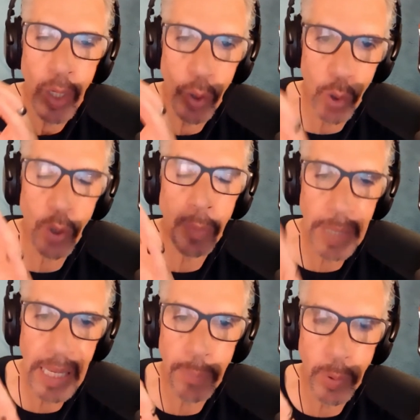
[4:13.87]
Good
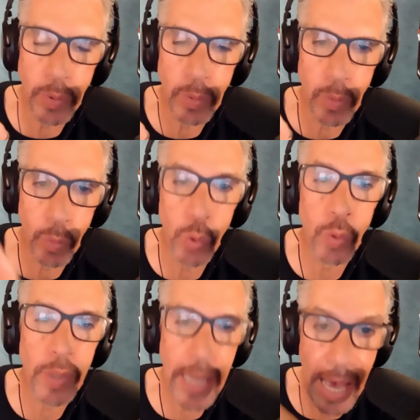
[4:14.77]
people will
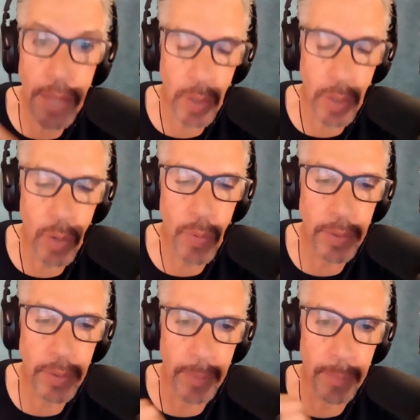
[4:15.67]
gather
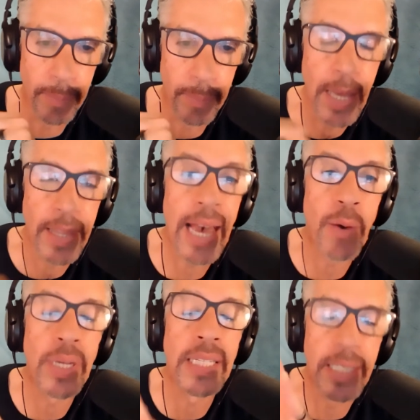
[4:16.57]
around them. That
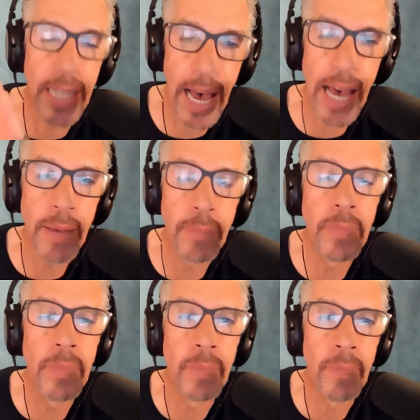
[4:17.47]
when
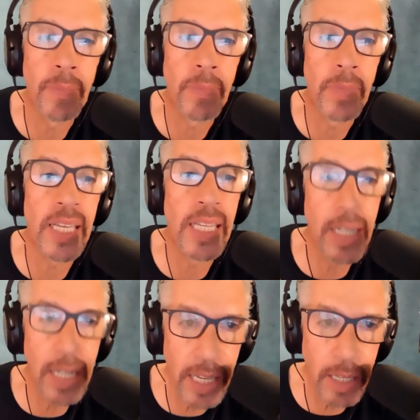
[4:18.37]
time in
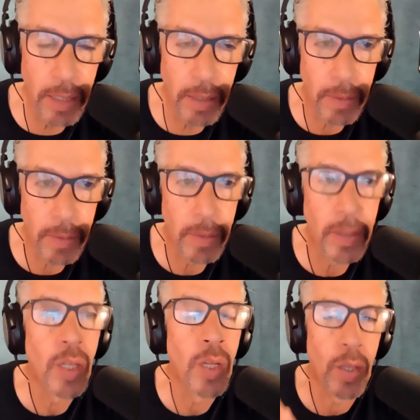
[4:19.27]
need,
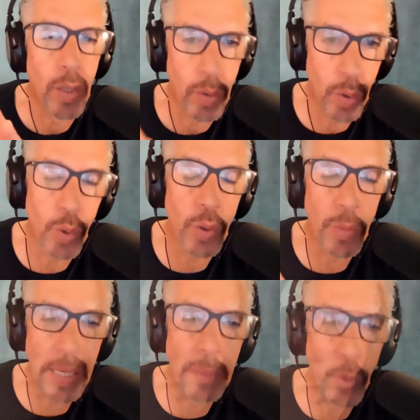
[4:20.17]
those
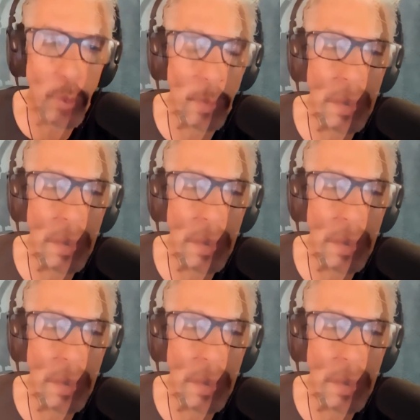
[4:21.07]
people will be